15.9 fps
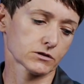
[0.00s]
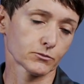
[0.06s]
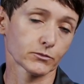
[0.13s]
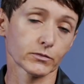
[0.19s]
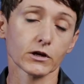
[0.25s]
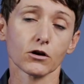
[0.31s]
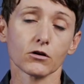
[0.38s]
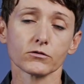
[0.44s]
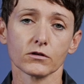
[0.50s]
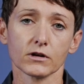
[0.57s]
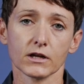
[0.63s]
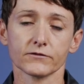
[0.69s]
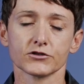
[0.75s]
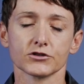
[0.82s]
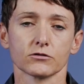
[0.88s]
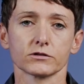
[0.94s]
below your
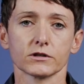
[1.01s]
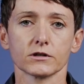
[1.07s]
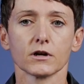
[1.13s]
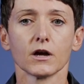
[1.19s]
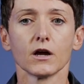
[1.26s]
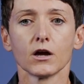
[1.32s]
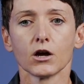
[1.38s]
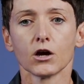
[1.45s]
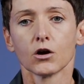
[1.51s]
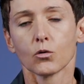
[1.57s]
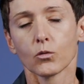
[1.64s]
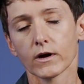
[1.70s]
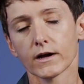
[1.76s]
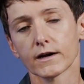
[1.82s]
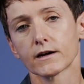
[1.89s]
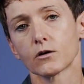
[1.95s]
left shoulder,
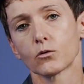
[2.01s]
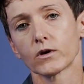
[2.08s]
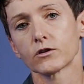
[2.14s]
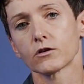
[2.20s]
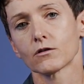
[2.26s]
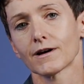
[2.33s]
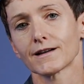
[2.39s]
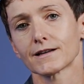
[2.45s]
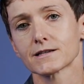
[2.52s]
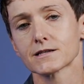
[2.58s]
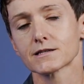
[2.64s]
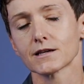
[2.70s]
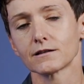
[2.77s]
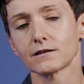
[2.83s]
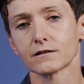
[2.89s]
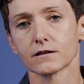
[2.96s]
where when you are
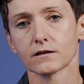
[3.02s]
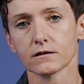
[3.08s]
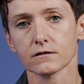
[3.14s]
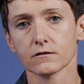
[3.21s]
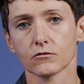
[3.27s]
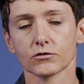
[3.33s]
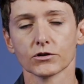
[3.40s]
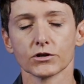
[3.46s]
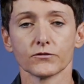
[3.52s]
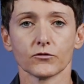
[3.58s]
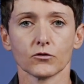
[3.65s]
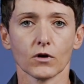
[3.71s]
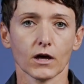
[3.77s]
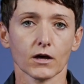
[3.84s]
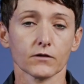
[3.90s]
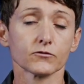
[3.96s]
ascending or if you
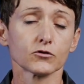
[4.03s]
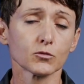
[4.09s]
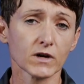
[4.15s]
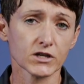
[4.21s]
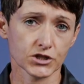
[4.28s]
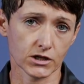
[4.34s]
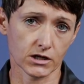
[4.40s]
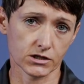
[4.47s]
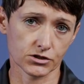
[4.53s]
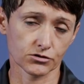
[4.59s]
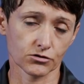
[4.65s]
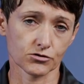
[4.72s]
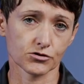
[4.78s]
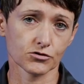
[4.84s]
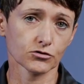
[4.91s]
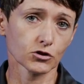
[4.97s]
have too much gas in
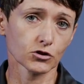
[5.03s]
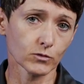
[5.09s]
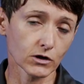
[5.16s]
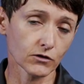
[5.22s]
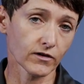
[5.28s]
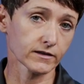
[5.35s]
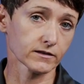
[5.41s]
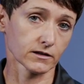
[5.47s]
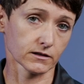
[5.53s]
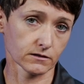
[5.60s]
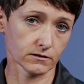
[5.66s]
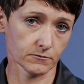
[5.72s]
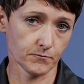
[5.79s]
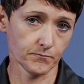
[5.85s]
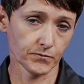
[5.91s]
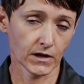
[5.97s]
your suit, you will vent it.
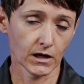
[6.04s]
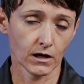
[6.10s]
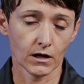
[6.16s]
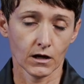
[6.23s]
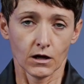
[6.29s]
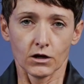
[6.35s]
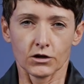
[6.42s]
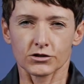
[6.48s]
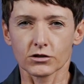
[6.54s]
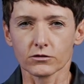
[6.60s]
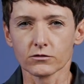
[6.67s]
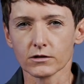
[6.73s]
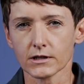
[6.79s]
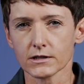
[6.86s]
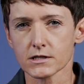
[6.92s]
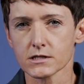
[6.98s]
So you
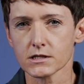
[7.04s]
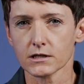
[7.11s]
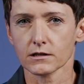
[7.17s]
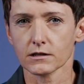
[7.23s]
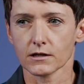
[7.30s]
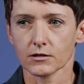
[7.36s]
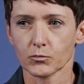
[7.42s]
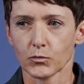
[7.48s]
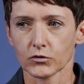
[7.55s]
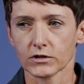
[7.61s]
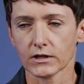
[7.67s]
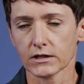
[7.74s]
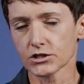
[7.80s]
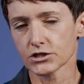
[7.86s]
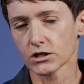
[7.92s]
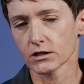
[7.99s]
can see that
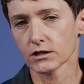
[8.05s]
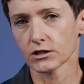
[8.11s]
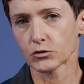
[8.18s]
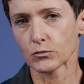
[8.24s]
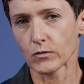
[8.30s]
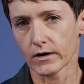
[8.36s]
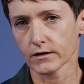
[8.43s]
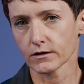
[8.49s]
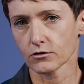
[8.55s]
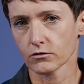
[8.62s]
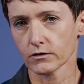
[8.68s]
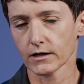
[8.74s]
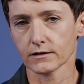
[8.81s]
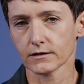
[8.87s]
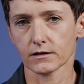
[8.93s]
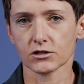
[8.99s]
potentially it might
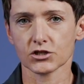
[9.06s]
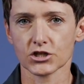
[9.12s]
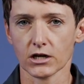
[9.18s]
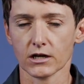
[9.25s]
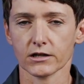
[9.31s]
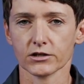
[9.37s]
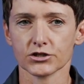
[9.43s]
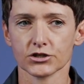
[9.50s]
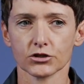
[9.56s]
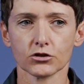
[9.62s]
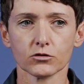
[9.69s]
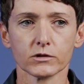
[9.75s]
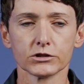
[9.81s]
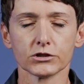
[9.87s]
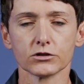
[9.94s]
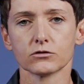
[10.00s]
create a challenge that you
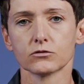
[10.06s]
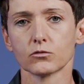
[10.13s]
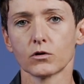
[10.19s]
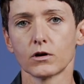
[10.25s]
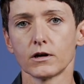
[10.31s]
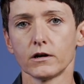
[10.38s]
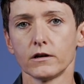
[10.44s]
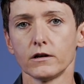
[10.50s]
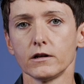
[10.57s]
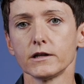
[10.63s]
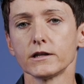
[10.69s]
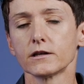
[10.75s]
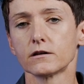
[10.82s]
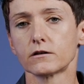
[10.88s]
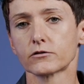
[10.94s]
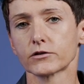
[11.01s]
will need to
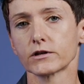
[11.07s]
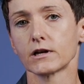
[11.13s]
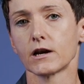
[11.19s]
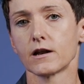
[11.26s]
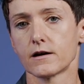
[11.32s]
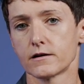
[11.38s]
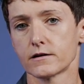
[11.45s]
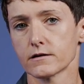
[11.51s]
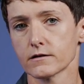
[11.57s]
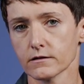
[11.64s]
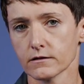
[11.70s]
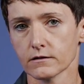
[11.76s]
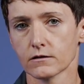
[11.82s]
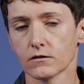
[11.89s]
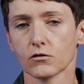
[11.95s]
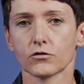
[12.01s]
relearn,
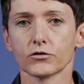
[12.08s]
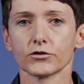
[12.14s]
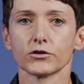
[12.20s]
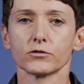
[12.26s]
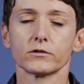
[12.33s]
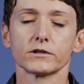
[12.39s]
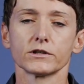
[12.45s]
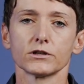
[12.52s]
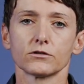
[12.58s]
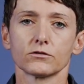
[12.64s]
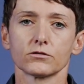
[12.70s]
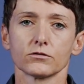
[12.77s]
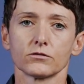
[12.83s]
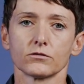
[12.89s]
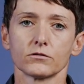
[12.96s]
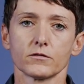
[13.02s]
or you will need
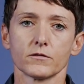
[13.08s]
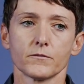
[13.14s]
to